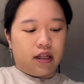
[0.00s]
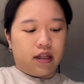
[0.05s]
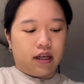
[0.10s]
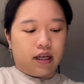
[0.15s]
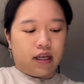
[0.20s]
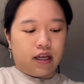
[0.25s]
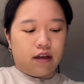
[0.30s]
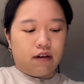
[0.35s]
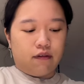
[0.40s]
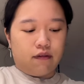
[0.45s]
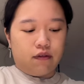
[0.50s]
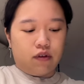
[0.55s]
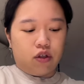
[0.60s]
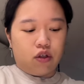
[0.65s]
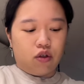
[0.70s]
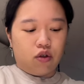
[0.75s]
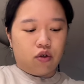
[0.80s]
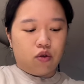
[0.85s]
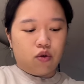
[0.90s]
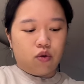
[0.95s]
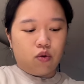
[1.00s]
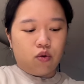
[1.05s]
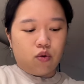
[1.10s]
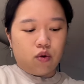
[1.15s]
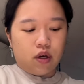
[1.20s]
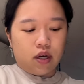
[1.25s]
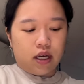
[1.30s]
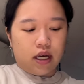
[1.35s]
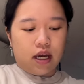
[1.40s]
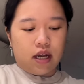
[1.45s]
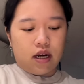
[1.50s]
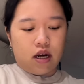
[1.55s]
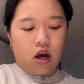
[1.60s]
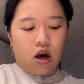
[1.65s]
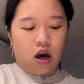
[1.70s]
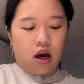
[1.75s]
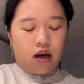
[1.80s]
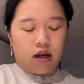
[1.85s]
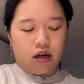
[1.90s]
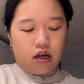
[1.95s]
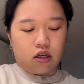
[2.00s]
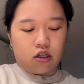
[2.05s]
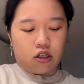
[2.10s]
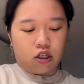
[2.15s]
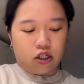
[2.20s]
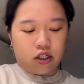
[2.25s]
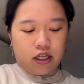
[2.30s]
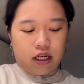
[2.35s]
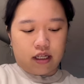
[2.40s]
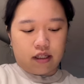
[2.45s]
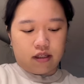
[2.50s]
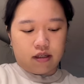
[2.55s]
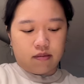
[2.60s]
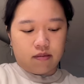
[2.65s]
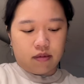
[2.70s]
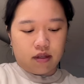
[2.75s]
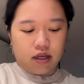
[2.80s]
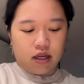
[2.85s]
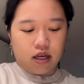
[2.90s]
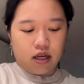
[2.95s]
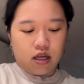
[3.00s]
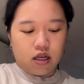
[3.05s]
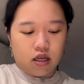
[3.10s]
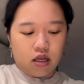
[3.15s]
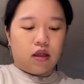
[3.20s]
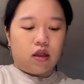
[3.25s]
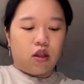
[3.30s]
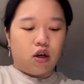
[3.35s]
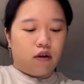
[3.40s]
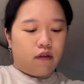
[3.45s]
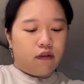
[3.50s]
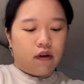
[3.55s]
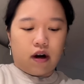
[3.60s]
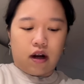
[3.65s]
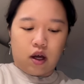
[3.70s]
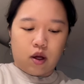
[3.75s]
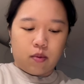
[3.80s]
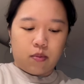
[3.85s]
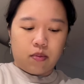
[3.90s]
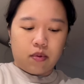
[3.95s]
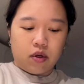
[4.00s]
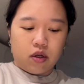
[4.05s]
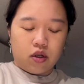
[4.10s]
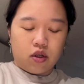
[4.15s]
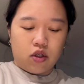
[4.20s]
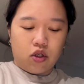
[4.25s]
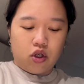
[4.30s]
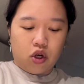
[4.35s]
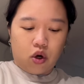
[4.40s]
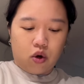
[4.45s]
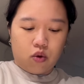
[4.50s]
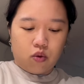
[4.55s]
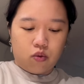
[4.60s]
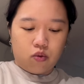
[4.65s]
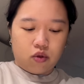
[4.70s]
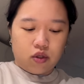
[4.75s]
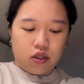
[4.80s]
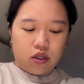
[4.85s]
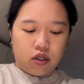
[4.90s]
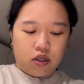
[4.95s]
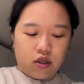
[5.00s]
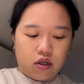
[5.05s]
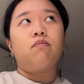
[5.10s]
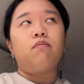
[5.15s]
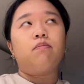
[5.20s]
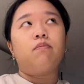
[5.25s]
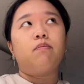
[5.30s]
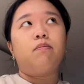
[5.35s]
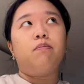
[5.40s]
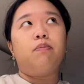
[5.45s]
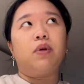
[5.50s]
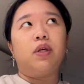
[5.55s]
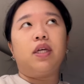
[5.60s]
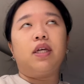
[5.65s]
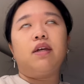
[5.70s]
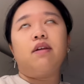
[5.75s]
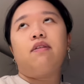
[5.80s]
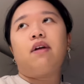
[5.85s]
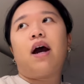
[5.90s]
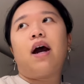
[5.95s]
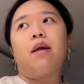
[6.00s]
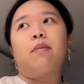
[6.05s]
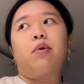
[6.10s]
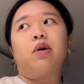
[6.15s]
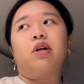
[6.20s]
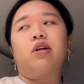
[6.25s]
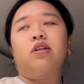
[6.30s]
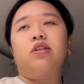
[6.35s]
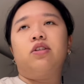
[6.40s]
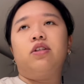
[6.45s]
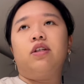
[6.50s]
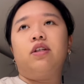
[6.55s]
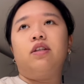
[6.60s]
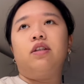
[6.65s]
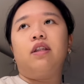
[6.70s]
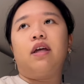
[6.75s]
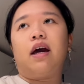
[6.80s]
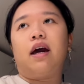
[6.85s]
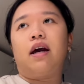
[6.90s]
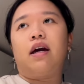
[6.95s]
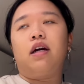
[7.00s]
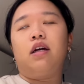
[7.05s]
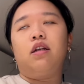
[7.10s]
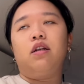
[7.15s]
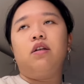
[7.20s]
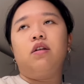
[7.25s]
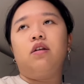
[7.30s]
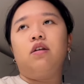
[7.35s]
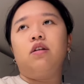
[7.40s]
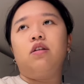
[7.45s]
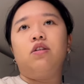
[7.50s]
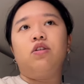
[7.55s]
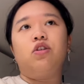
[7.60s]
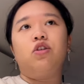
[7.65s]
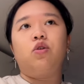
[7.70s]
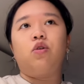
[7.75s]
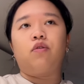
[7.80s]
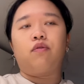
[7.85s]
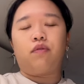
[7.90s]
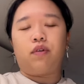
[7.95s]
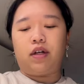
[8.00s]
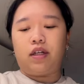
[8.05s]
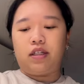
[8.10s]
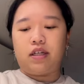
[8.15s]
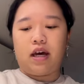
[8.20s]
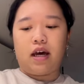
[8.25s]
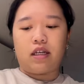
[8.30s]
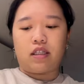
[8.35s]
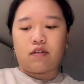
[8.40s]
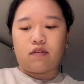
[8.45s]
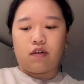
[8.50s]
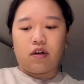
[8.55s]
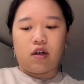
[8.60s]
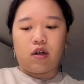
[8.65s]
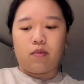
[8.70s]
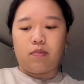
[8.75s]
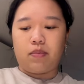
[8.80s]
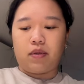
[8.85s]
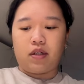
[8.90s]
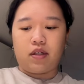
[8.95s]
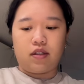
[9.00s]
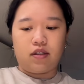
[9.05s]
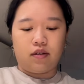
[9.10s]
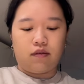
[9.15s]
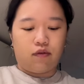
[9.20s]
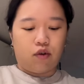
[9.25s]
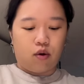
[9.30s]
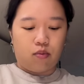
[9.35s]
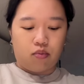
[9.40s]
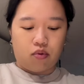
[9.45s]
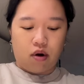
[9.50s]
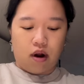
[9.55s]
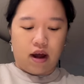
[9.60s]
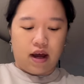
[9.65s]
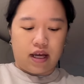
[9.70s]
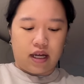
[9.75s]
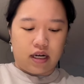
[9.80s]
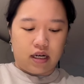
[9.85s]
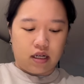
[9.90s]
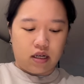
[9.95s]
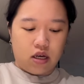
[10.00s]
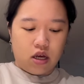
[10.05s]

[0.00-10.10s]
Like, if you cannot understand something, look for help. Don't be that person that is too afraid to ask for help because of your pride.